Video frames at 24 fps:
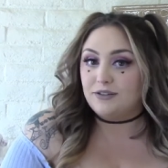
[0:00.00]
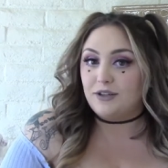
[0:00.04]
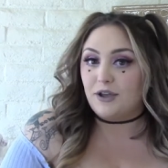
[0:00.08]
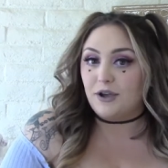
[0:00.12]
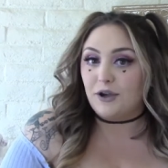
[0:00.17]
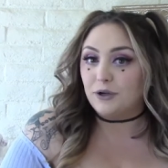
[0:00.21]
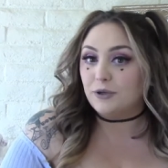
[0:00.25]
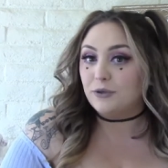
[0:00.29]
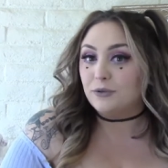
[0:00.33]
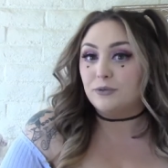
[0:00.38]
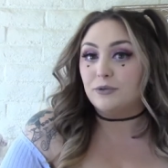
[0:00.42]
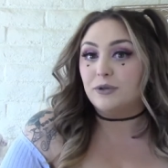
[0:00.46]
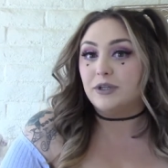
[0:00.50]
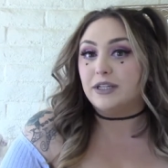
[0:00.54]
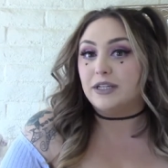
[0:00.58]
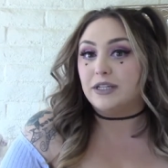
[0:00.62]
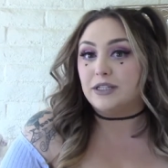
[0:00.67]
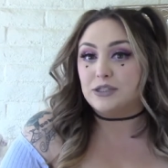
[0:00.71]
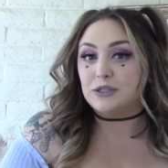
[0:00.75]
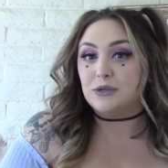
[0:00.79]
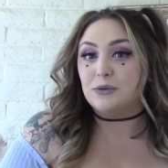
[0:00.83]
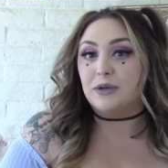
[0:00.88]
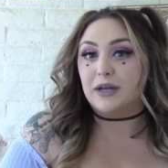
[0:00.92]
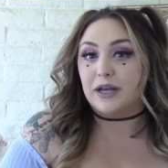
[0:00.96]
aren't really
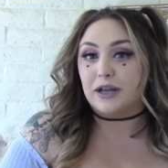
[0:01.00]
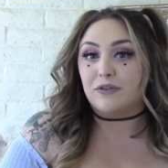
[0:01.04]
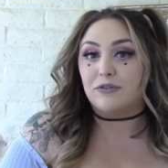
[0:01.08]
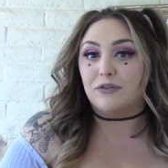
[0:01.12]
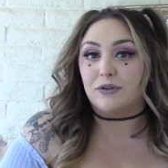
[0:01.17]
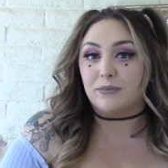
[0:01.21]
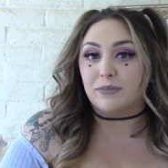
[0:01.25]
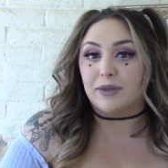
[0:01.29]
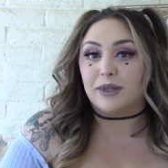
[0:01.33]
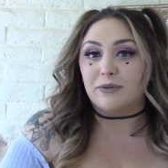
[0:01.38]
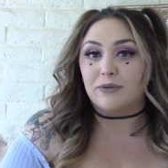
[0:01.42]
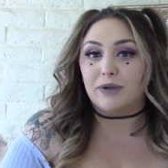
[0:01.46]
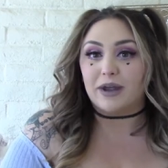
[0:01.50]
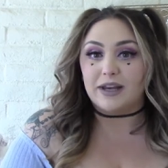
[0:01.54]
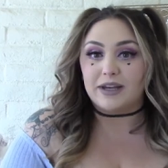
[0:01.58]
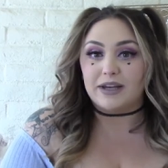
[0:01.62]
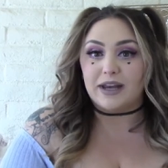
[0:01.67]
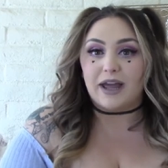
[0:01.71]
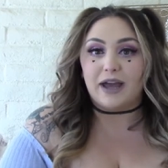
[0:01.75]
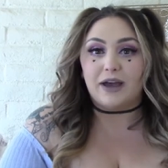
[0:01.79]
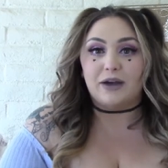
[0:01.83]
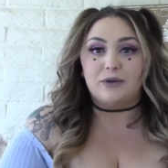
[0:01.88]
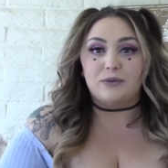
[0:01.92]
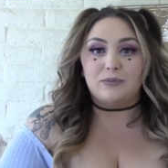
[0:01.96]
doing it for me right
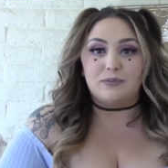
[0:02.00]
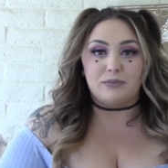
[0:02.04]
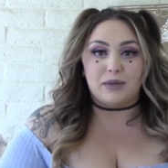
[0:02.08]
now.